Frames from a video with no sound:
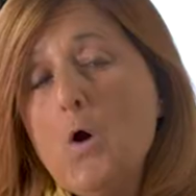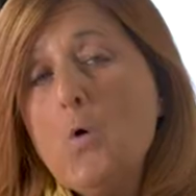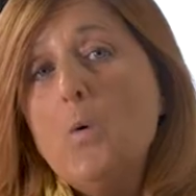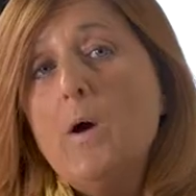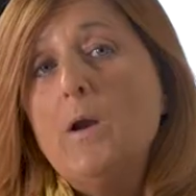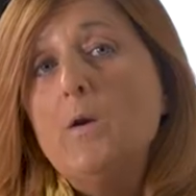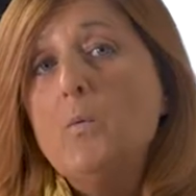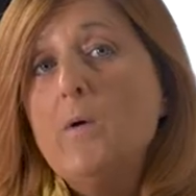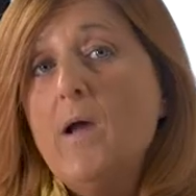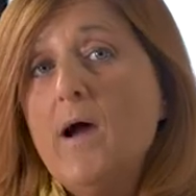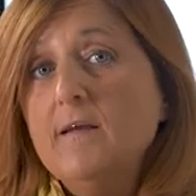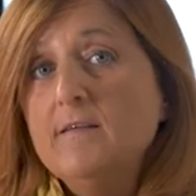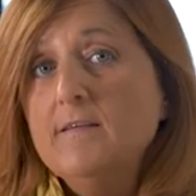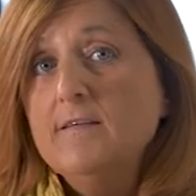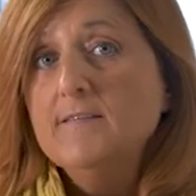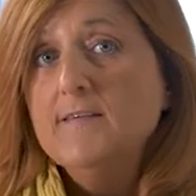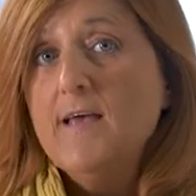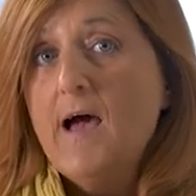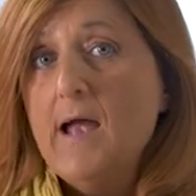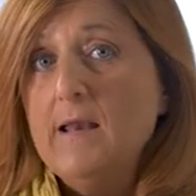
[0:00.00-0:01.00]
When we are
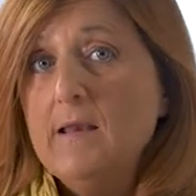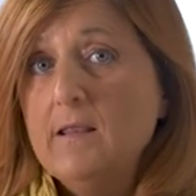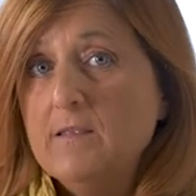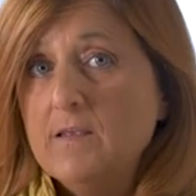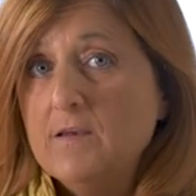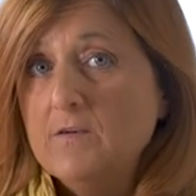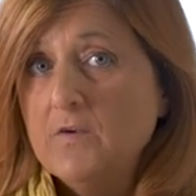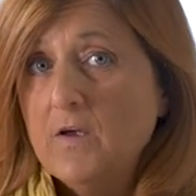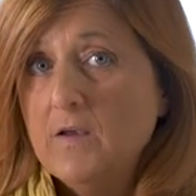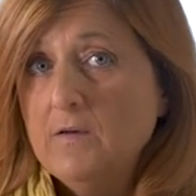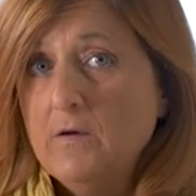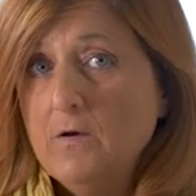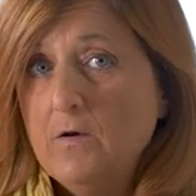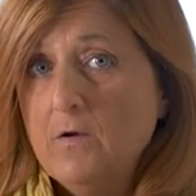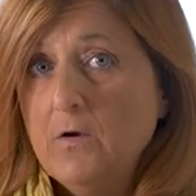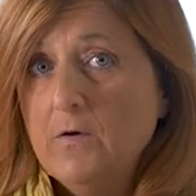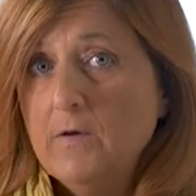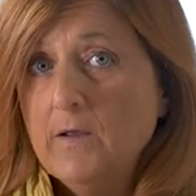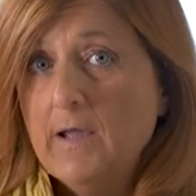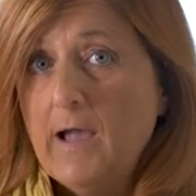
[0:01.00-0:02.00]
designing the intended
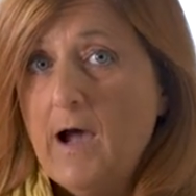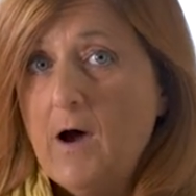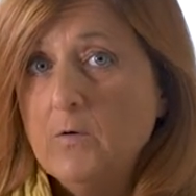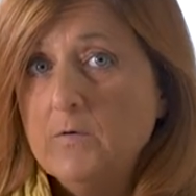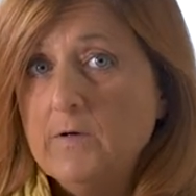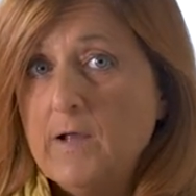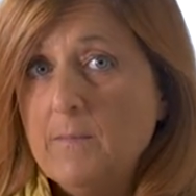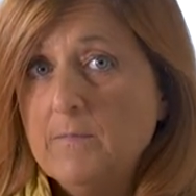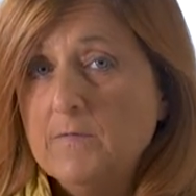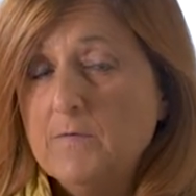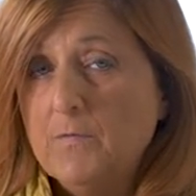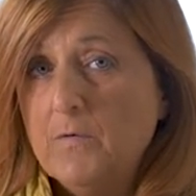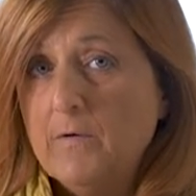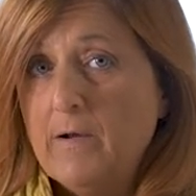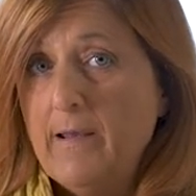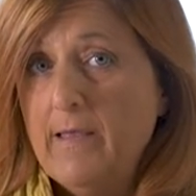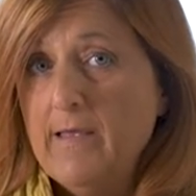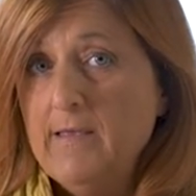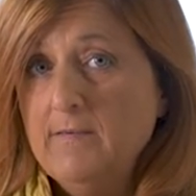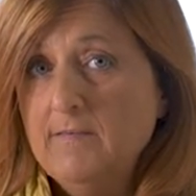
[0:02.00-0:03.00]
learning outcomes for
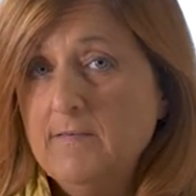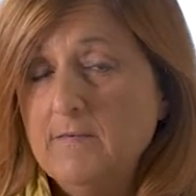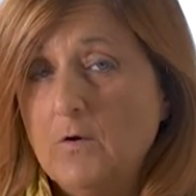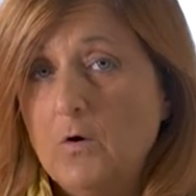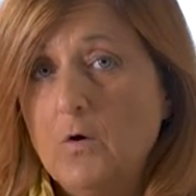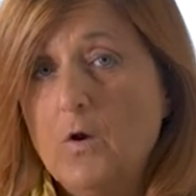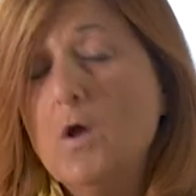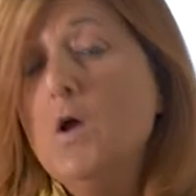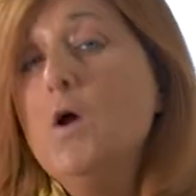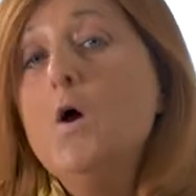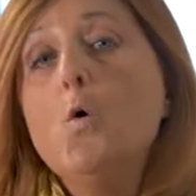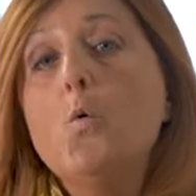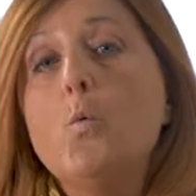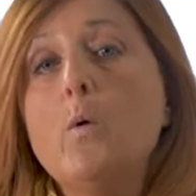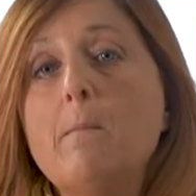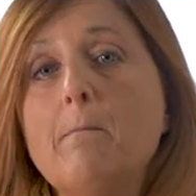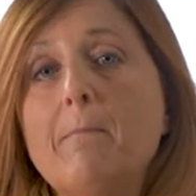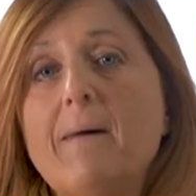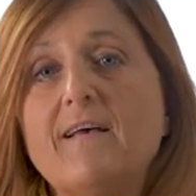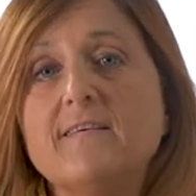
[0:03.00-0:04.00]
a lesson,
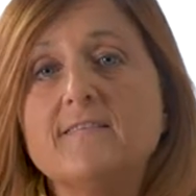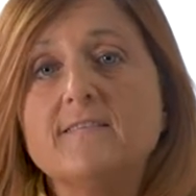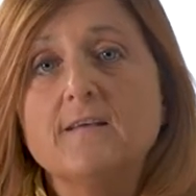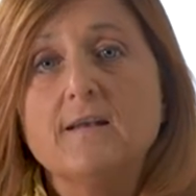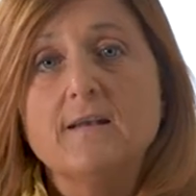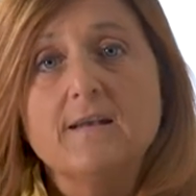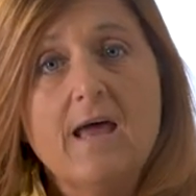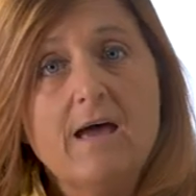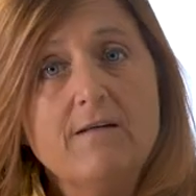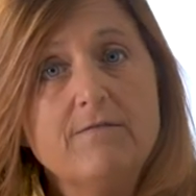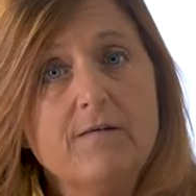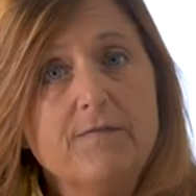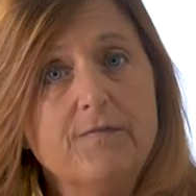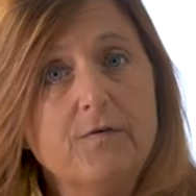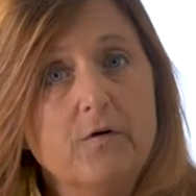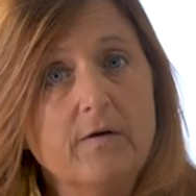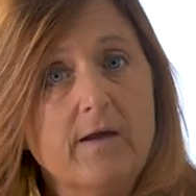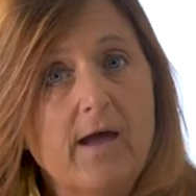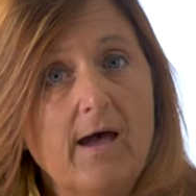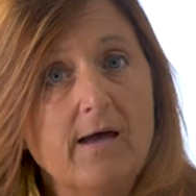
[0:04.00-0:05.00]
we must never
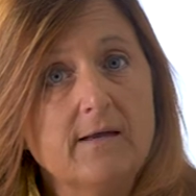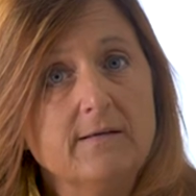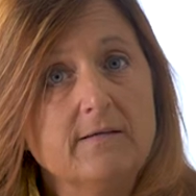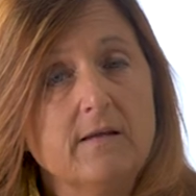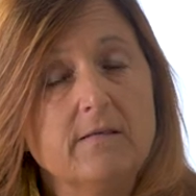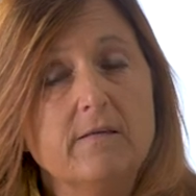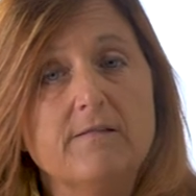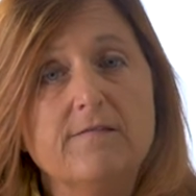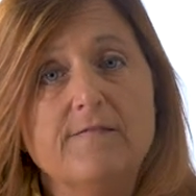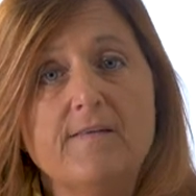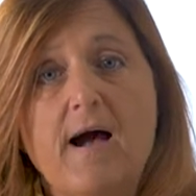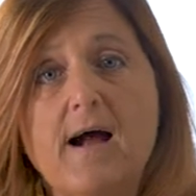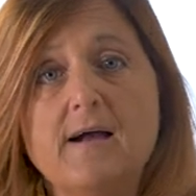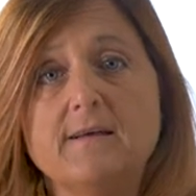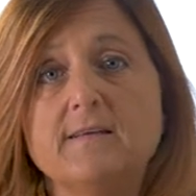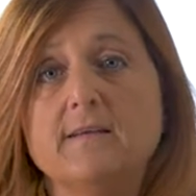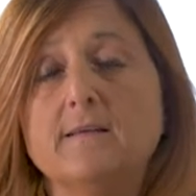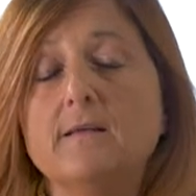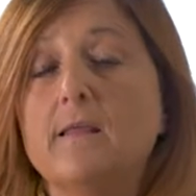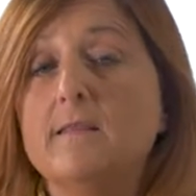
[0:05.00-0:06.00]
forget the
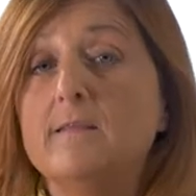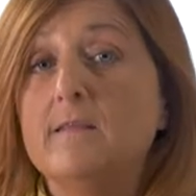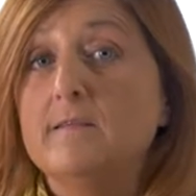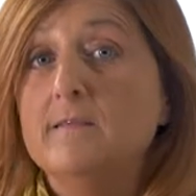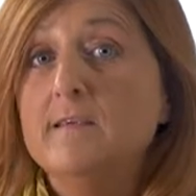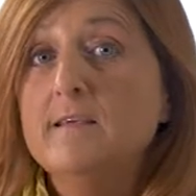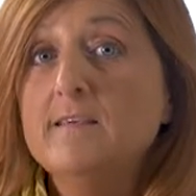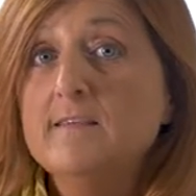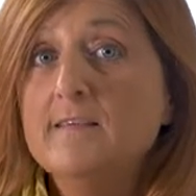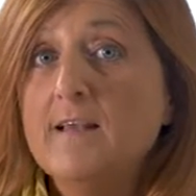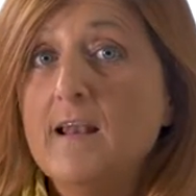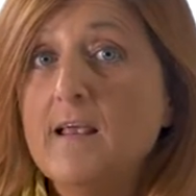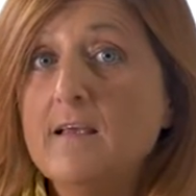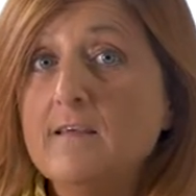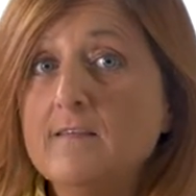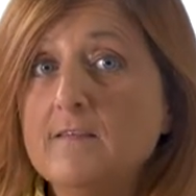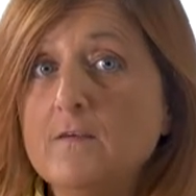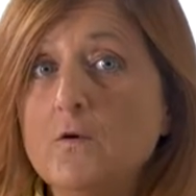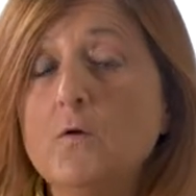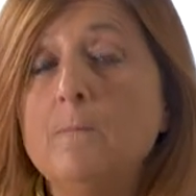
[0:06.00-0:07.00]
fact that this
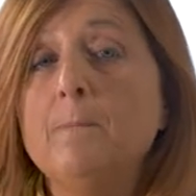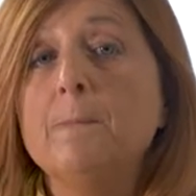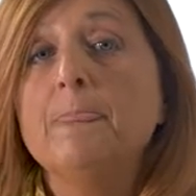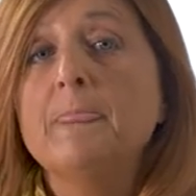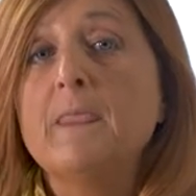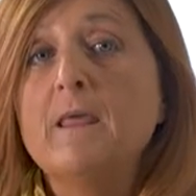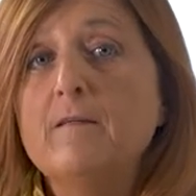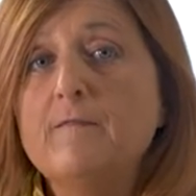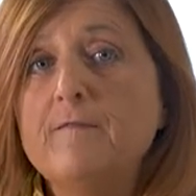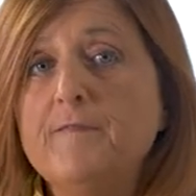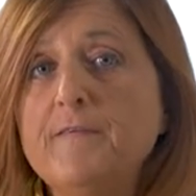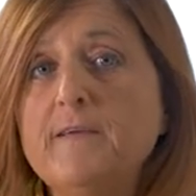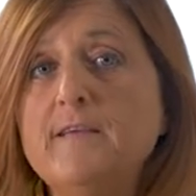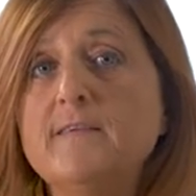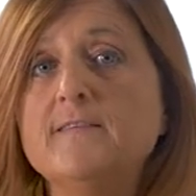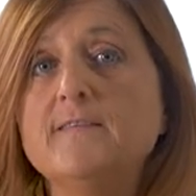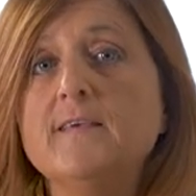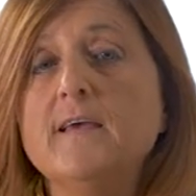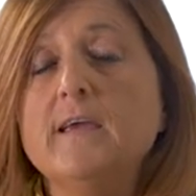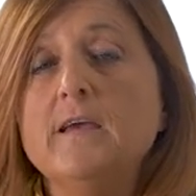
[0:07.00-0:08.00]
lesson
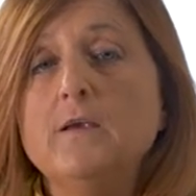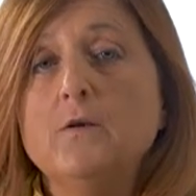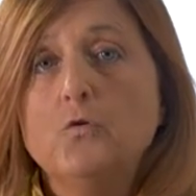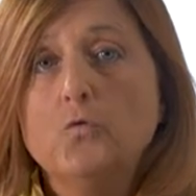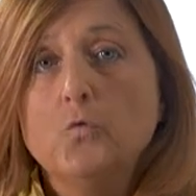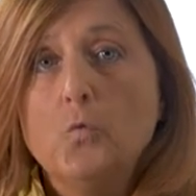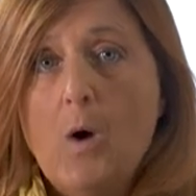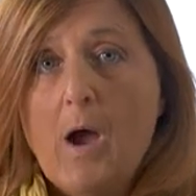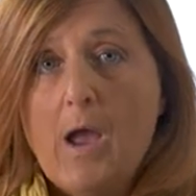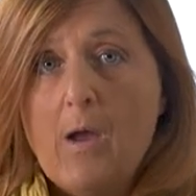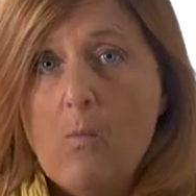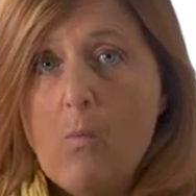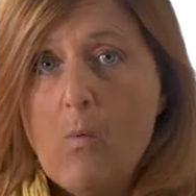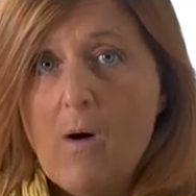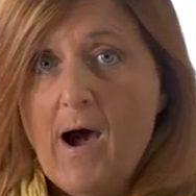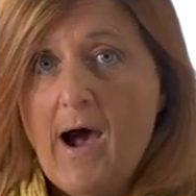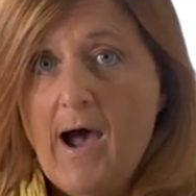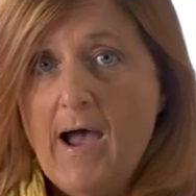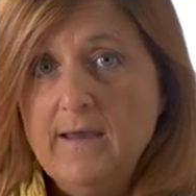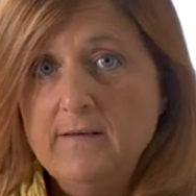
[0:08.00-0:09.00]
fits into a
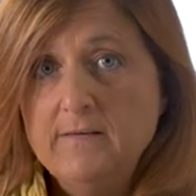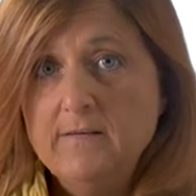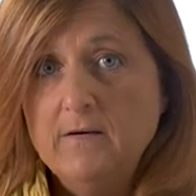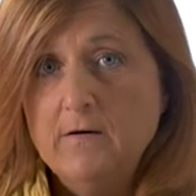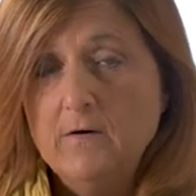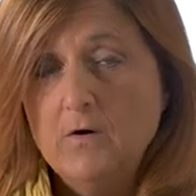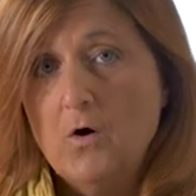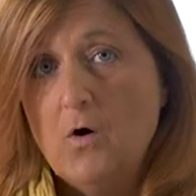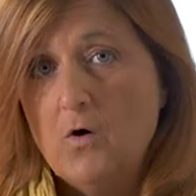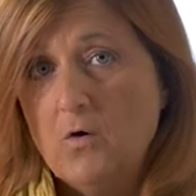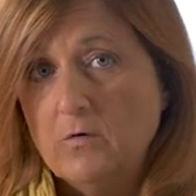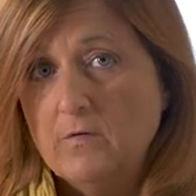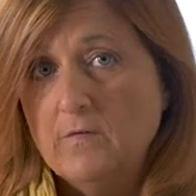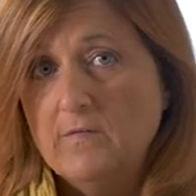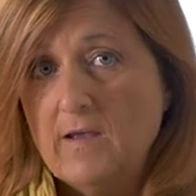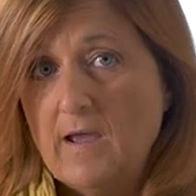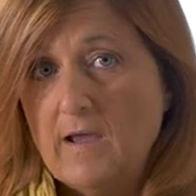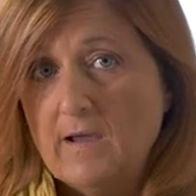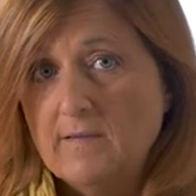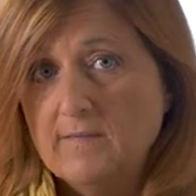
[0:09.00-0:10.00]
wider
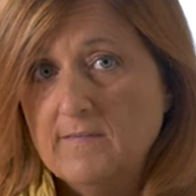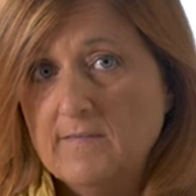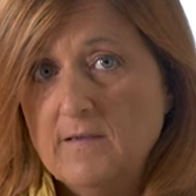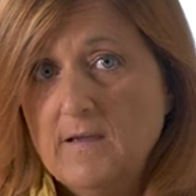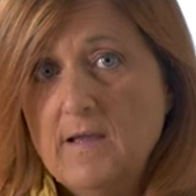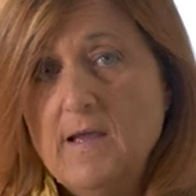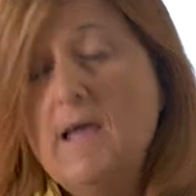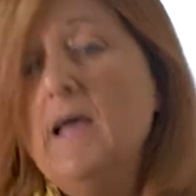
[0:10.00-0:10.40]
context,